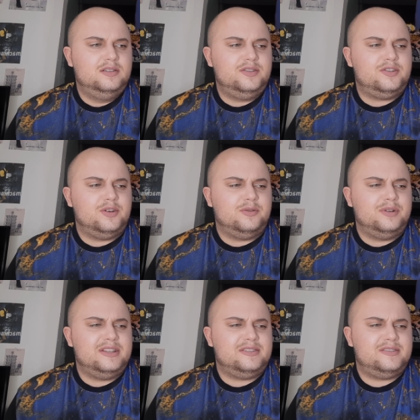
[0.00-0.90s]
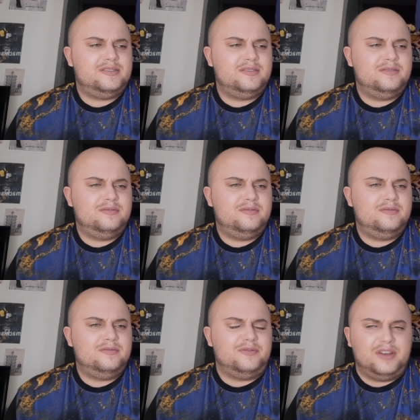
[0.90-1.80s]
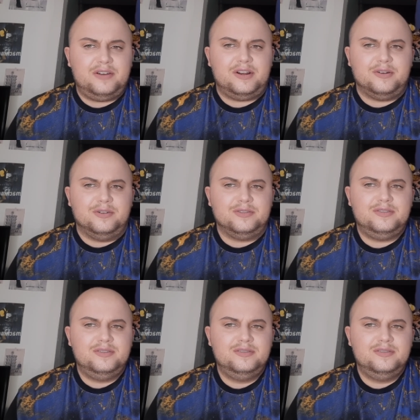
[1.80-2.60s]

So it's very odd.